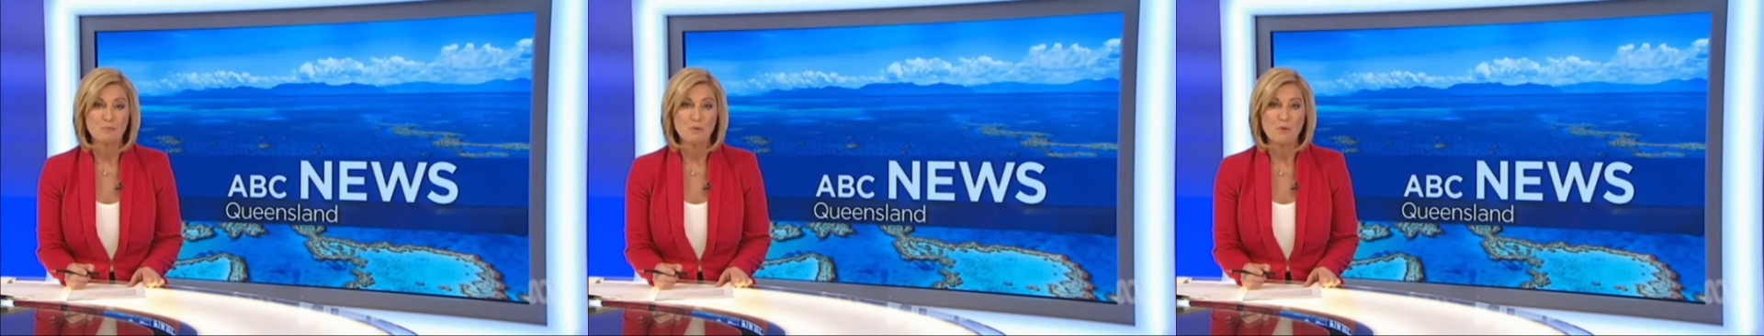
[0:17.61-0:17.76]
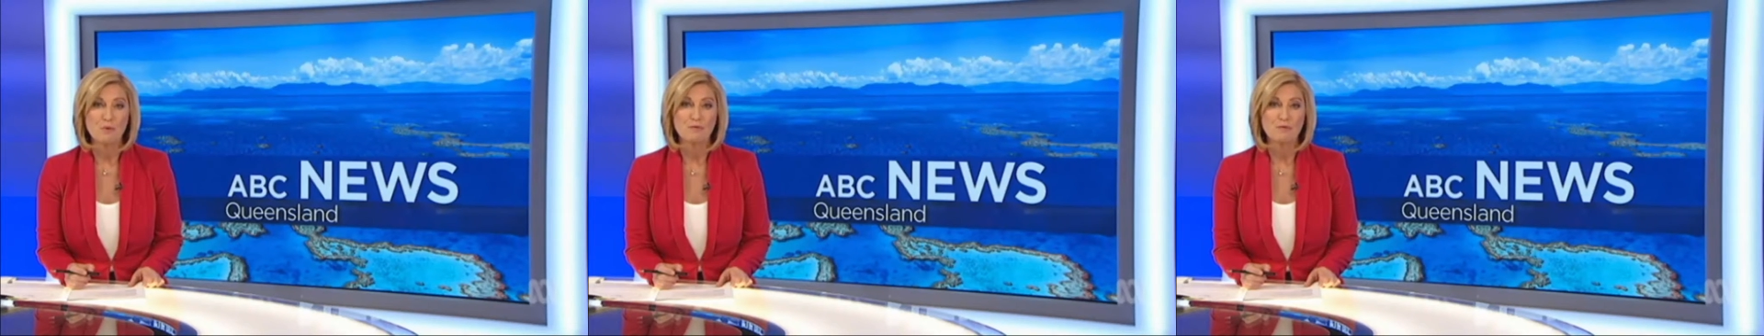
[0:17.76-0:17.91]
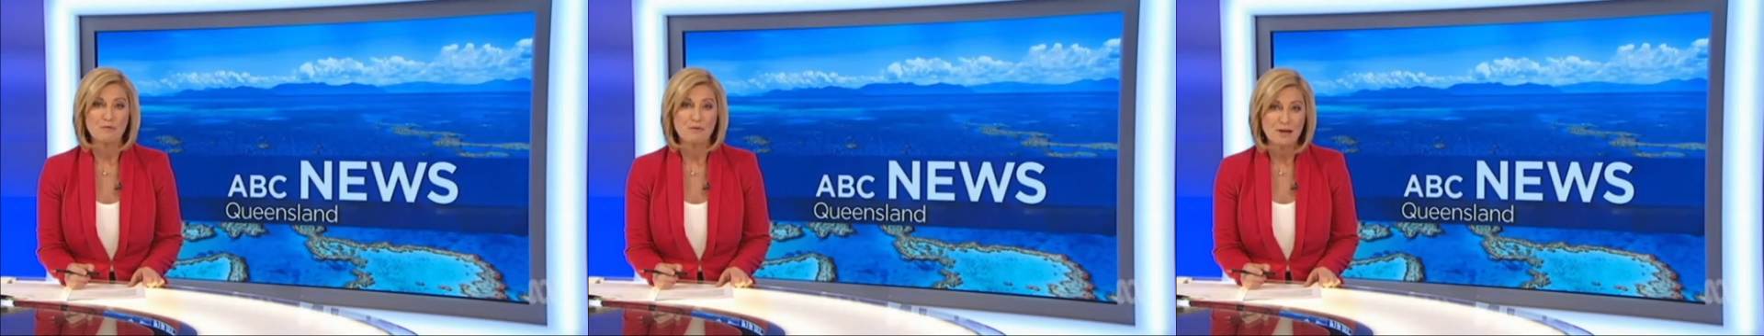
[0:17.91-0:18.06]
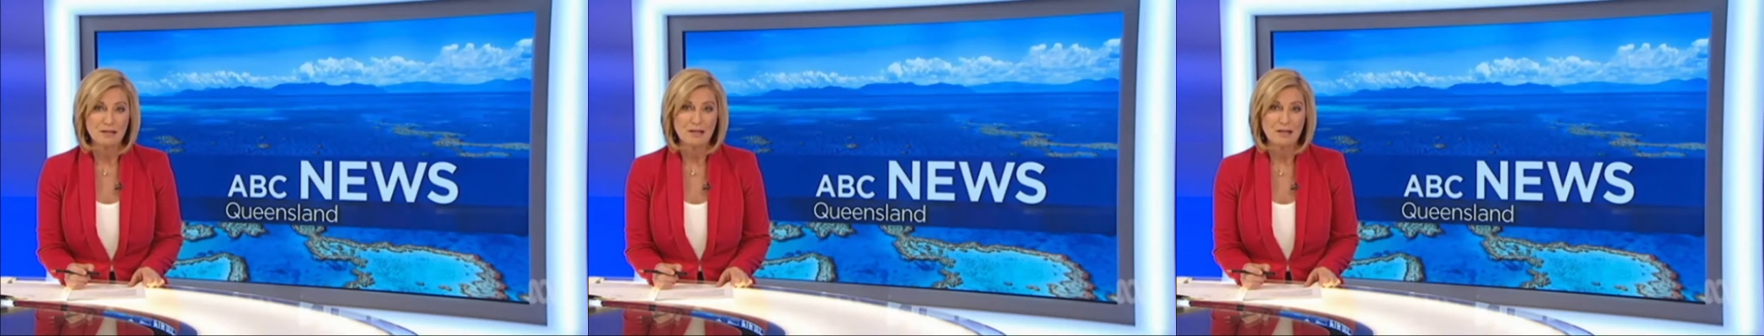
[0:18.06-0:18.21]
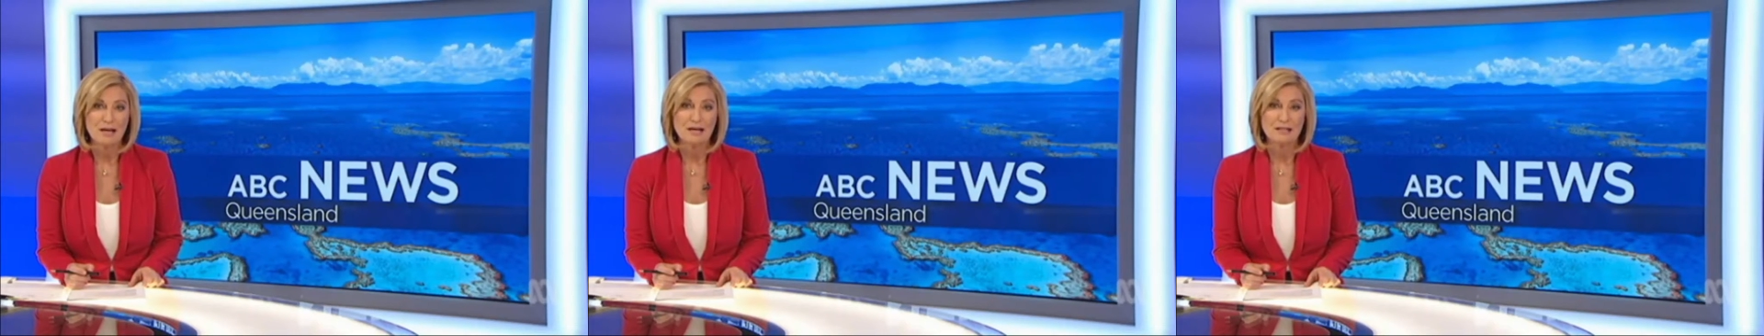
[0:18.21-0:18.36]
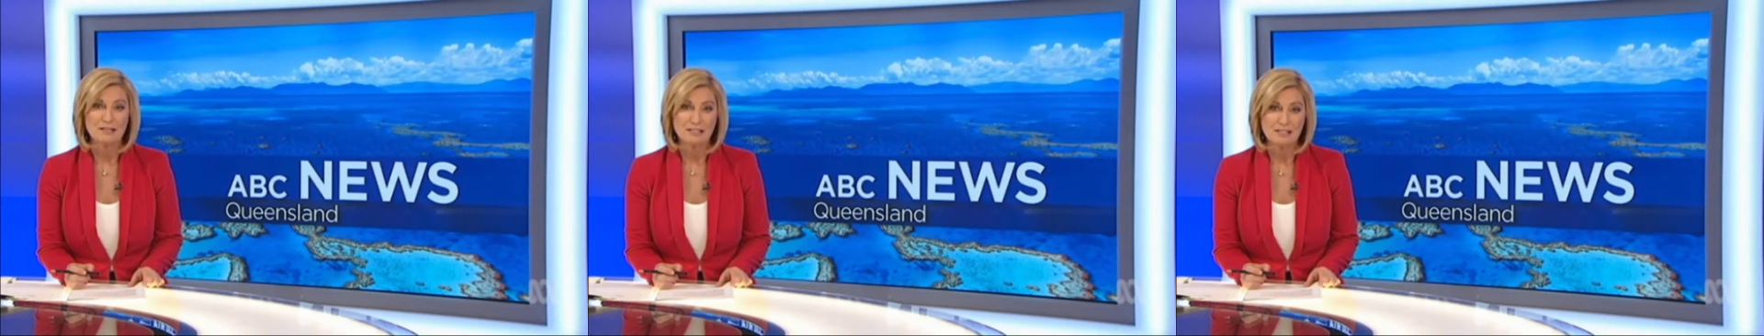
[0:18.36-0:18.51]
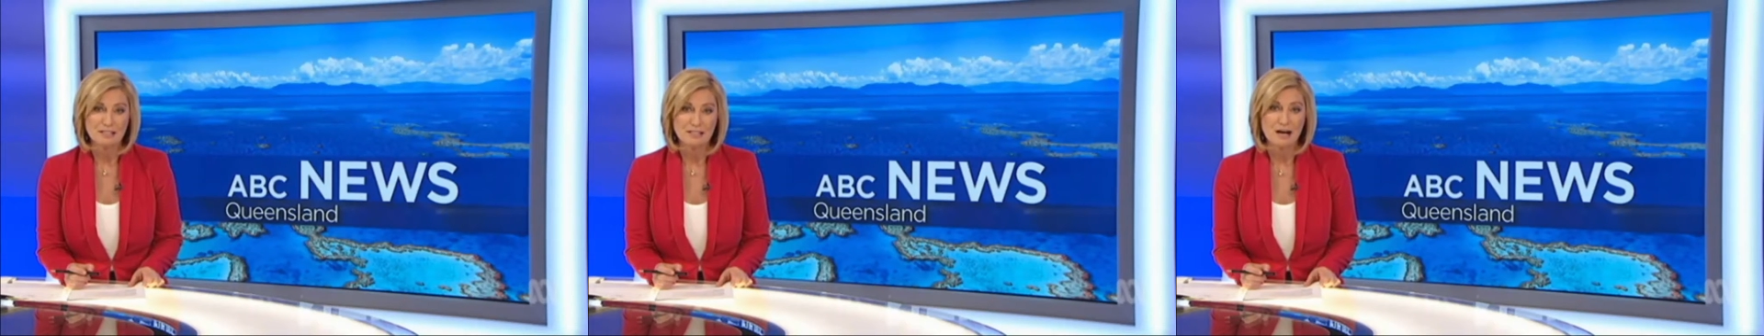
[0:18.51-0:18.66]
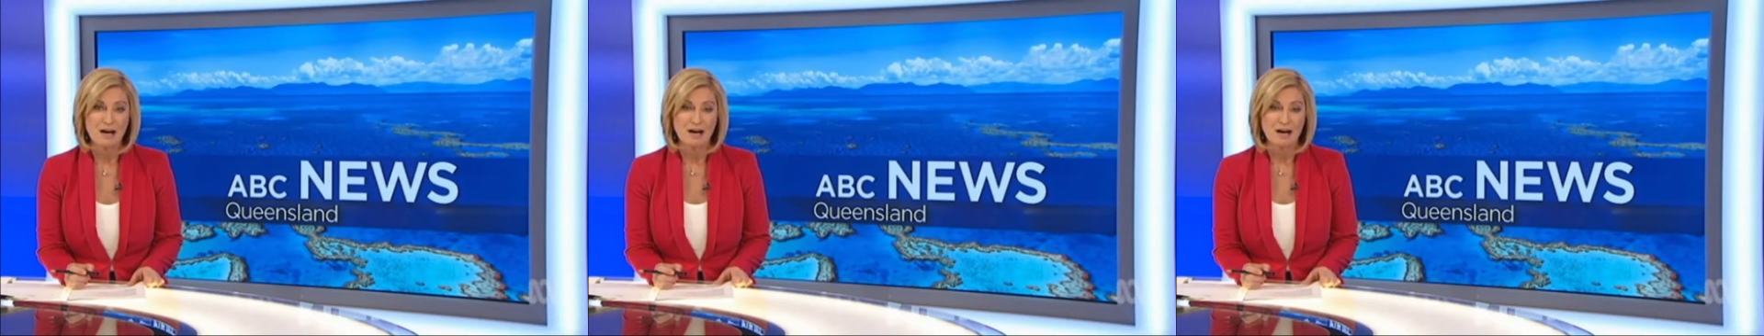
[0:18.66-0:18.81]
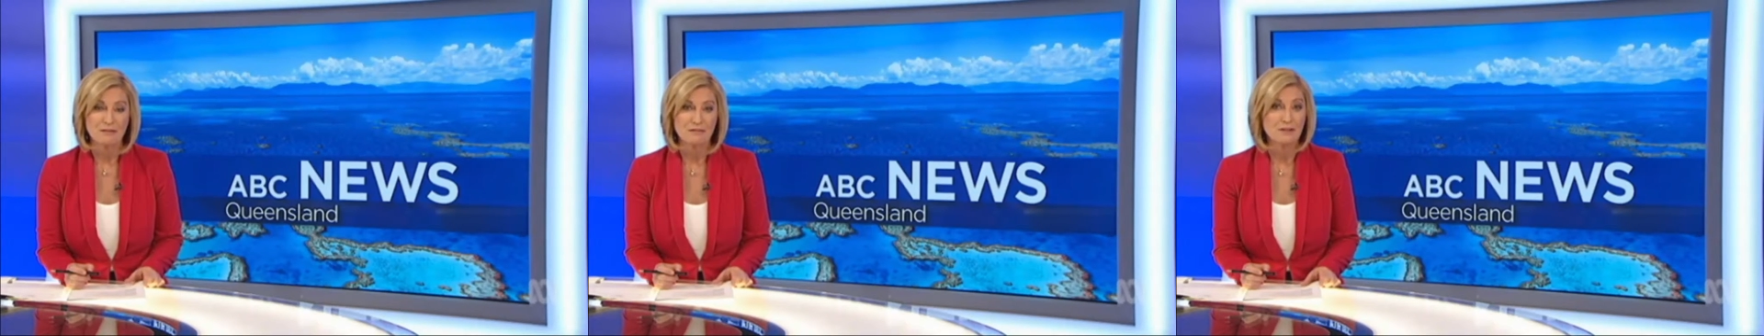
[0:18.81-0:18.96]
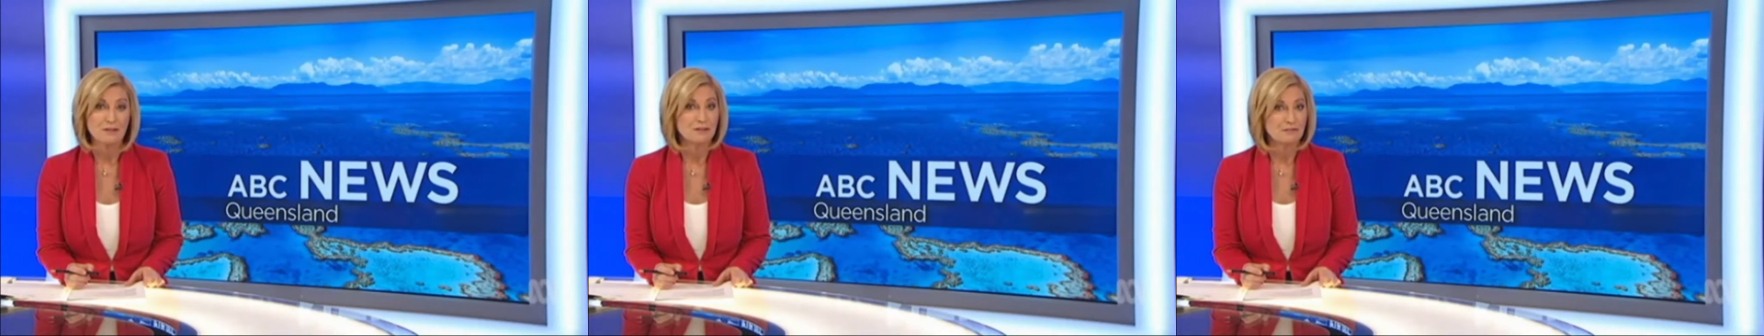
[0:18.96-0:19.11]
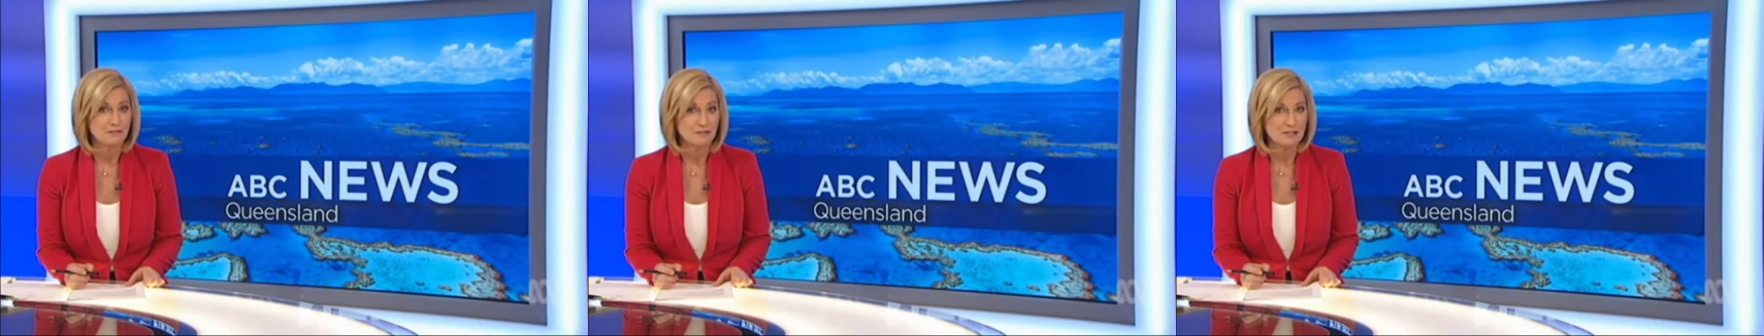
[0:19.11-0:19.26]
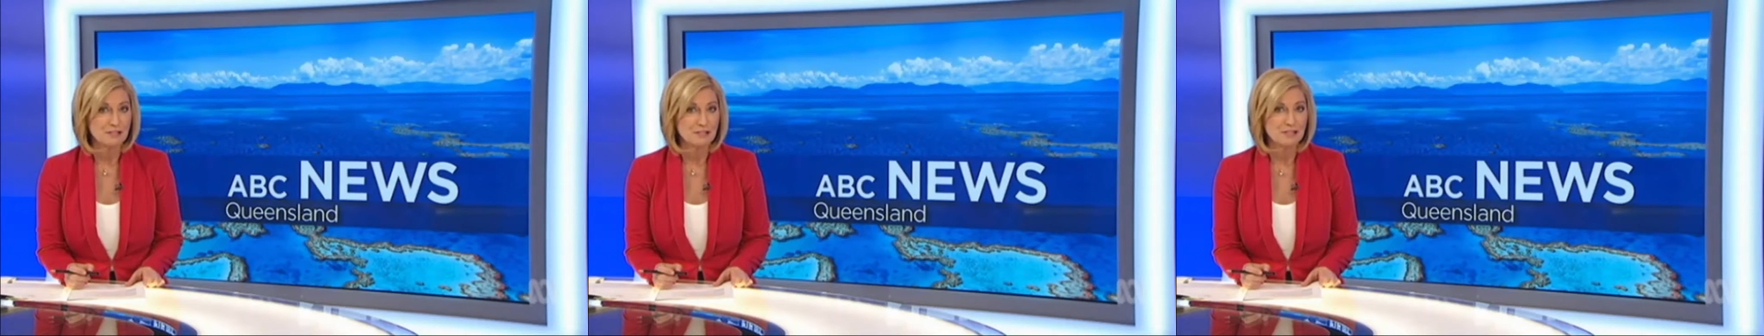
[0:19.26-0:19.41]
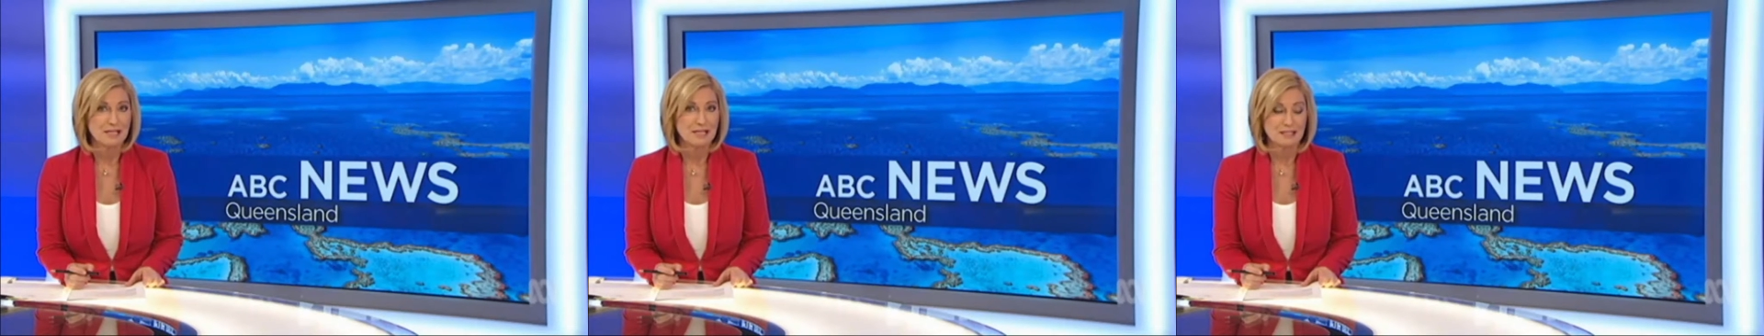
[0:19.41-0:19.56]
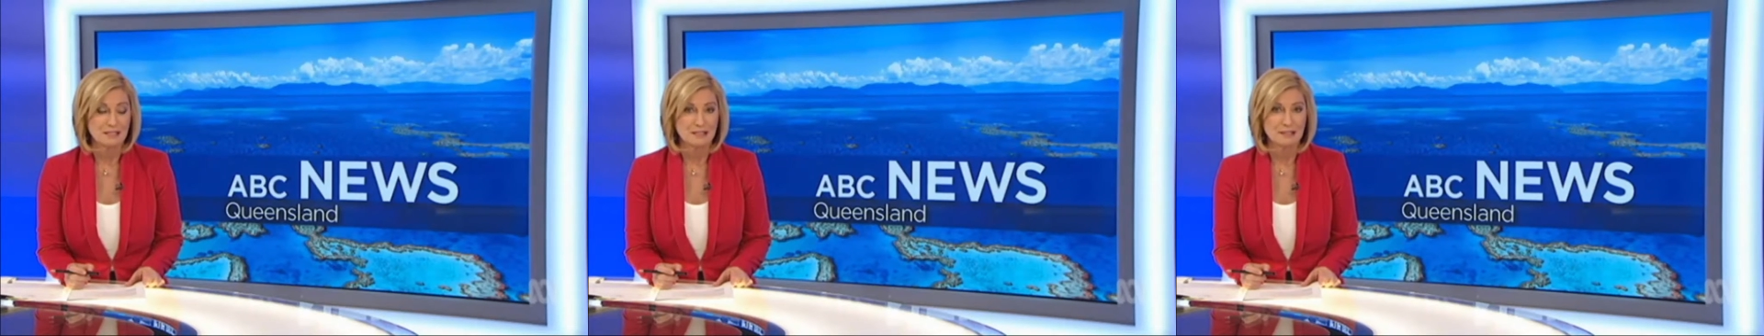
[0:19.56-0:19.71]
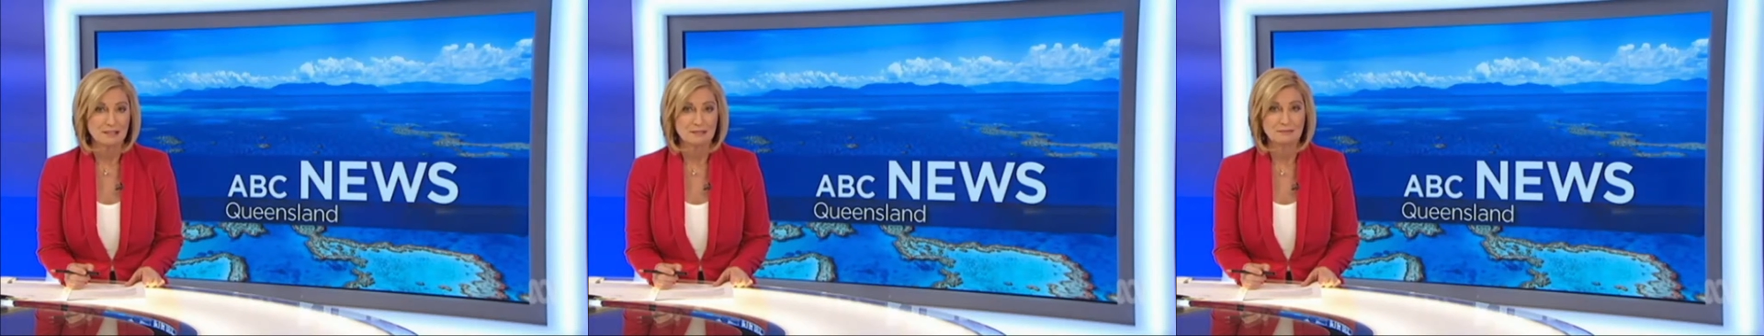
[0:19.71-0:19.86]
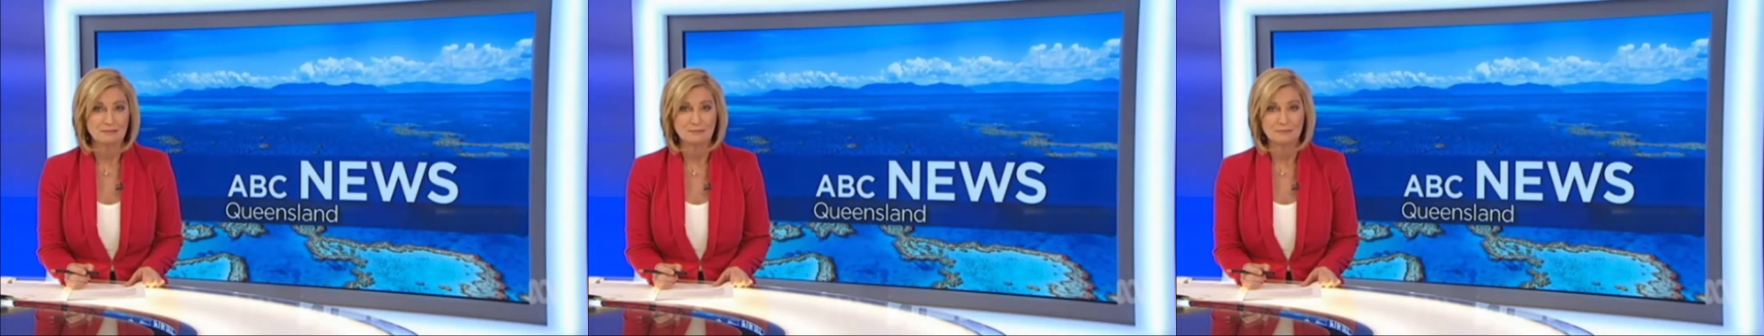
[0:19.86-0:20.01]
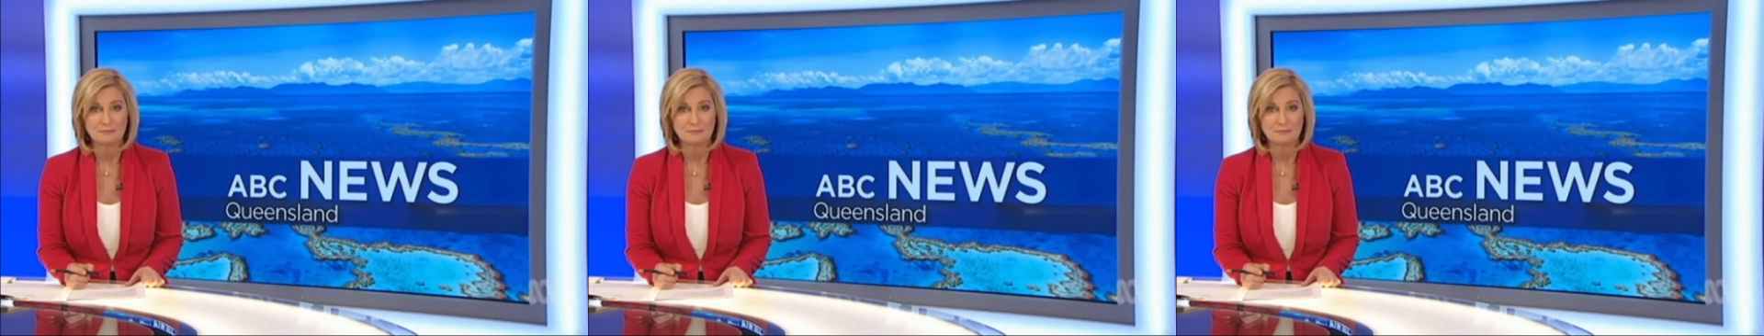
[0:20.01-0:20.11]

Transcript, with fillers: more frontline staff for the sector.